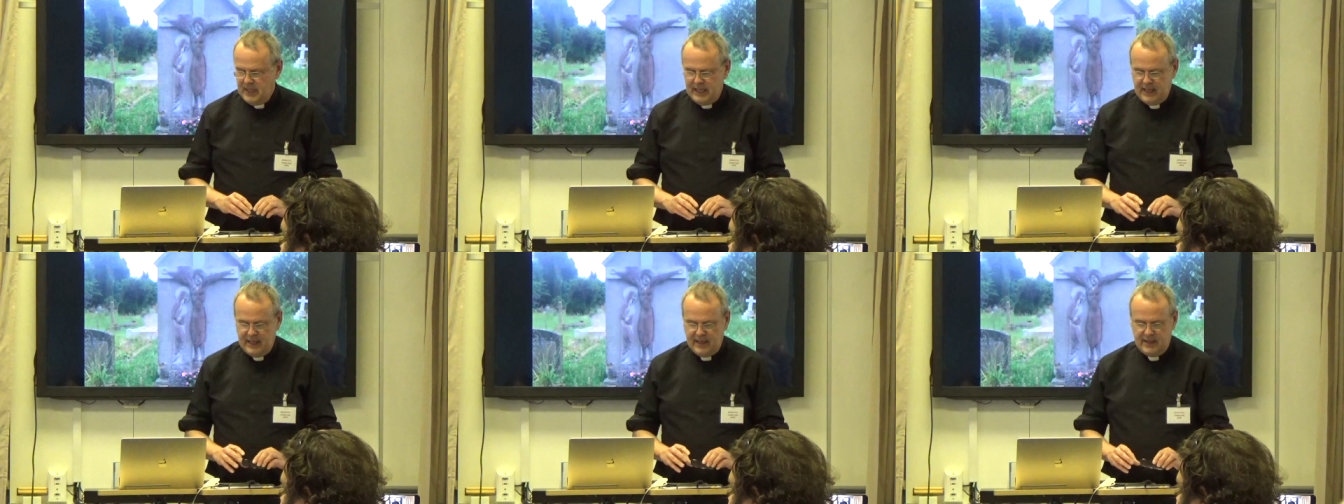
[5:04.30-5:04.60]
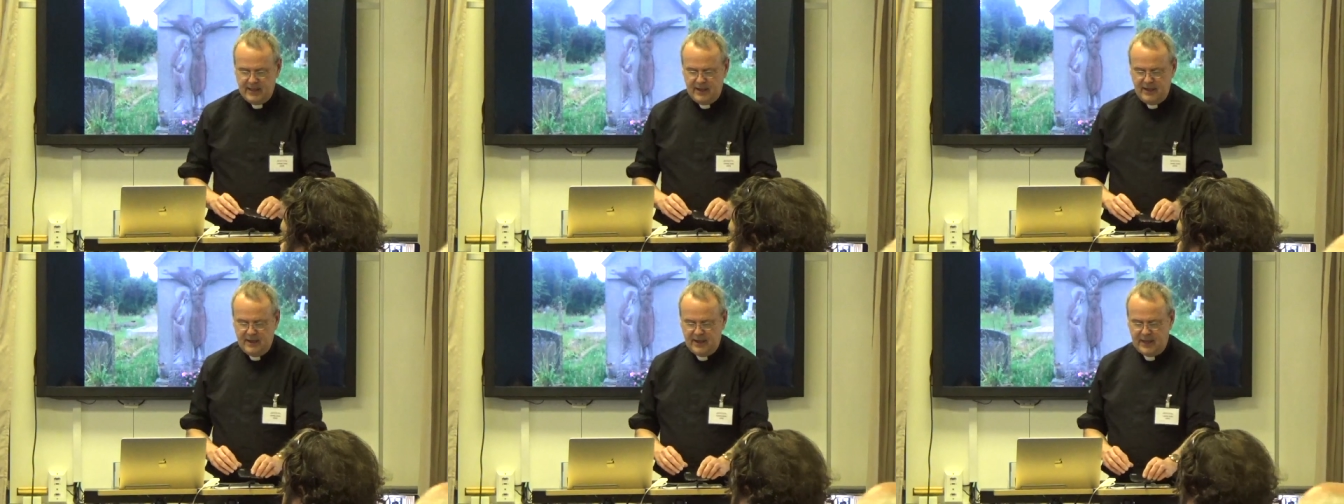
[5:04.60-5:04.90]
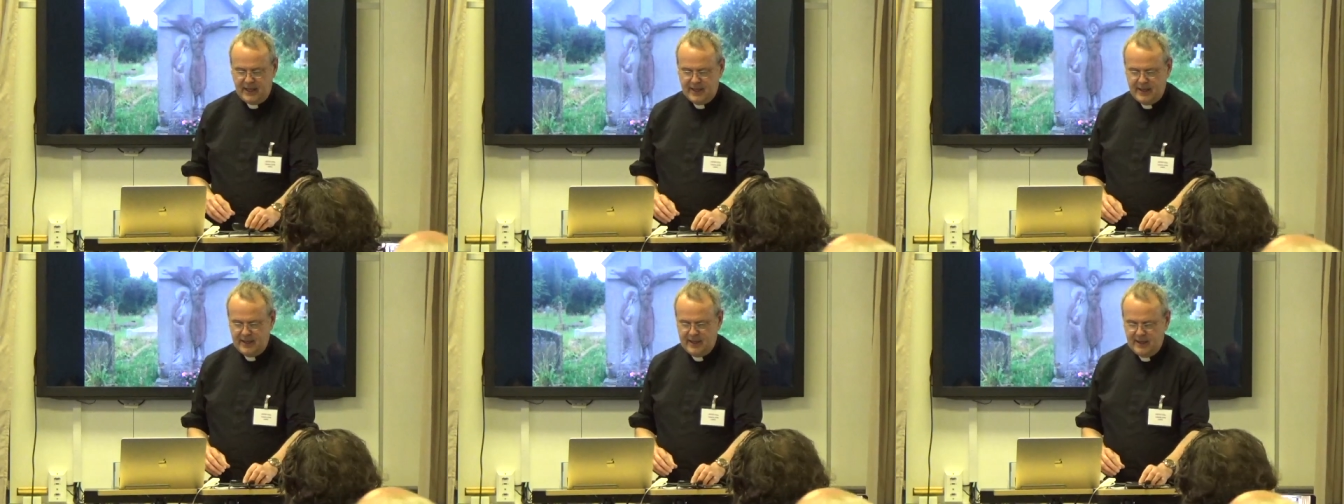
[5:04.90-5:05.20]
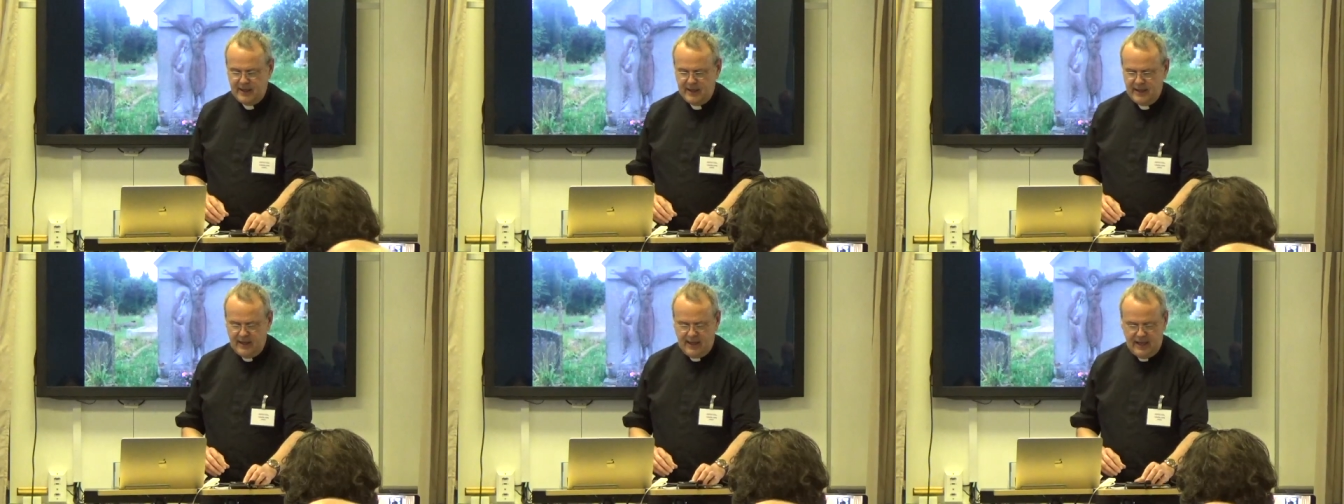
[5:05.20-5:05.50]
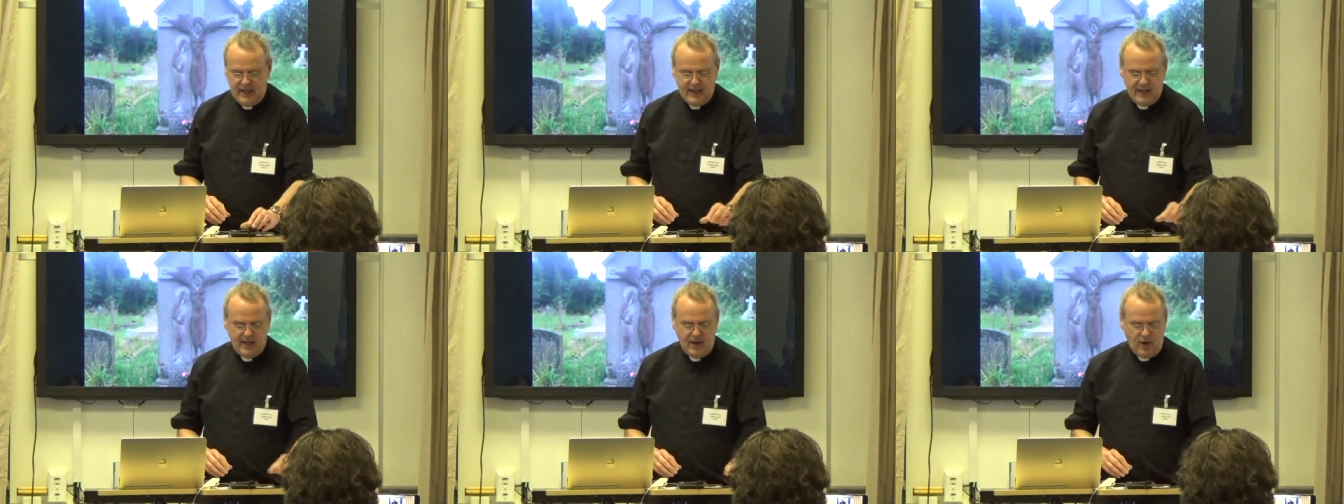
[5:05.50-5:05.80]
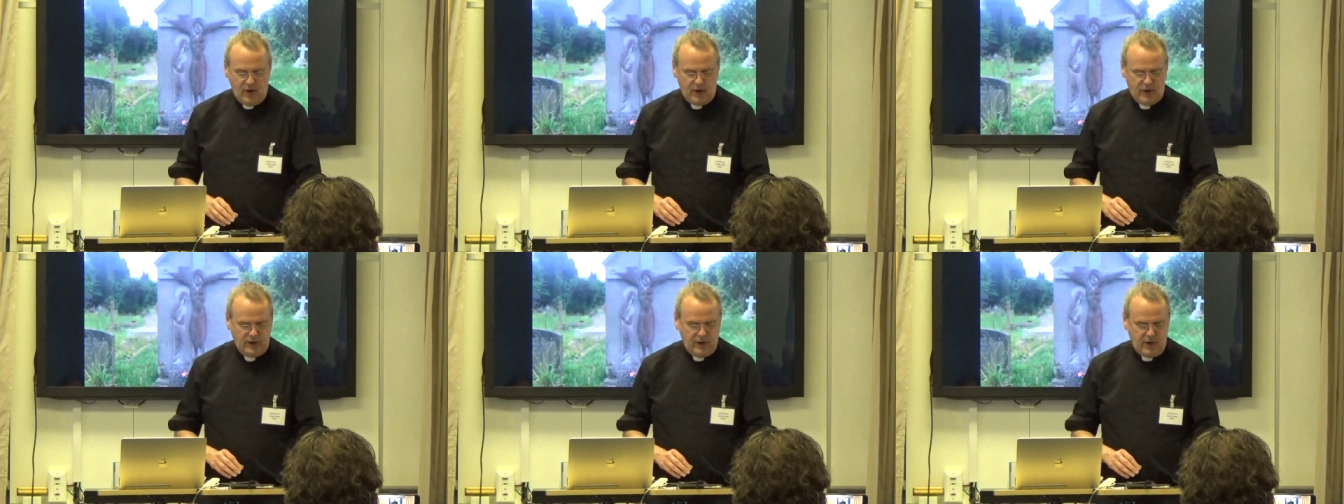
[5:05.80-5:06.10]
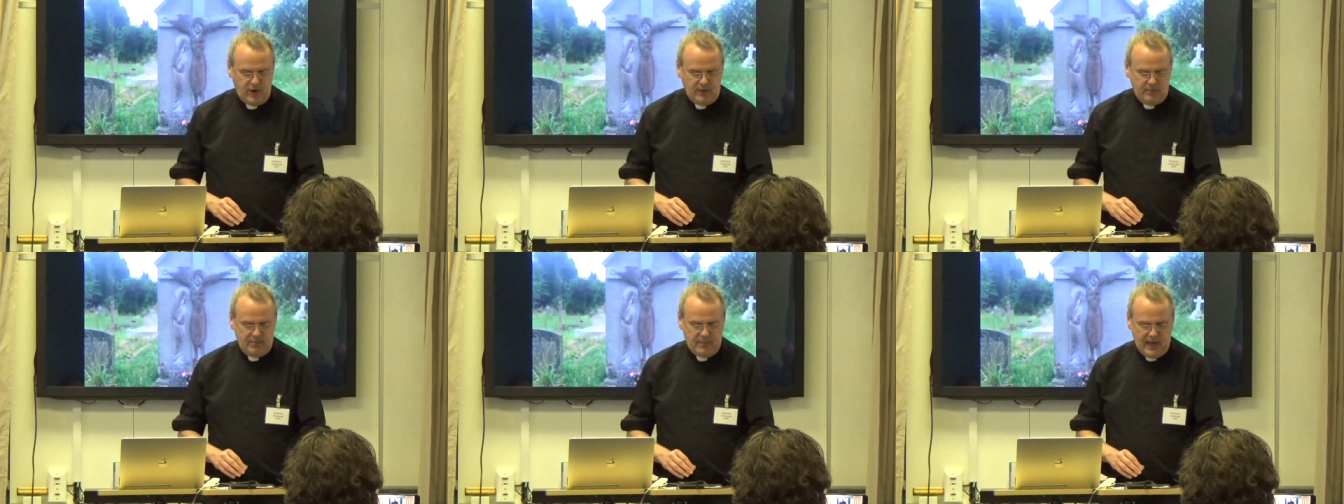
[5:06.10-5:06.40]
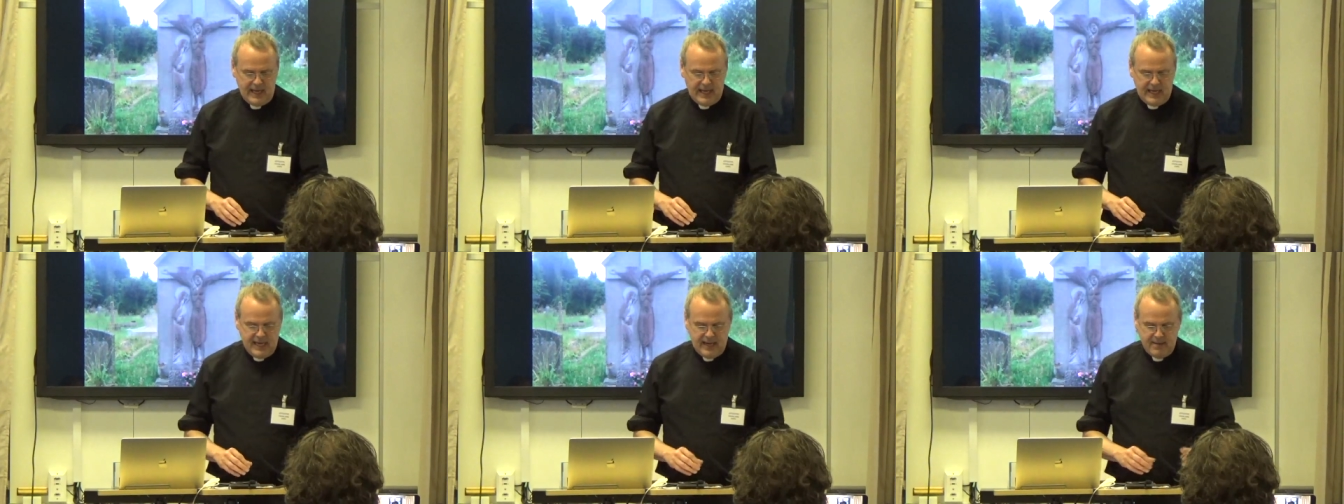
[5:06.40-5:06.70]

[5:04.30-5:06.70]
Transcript: uh, earlier uh, on, on my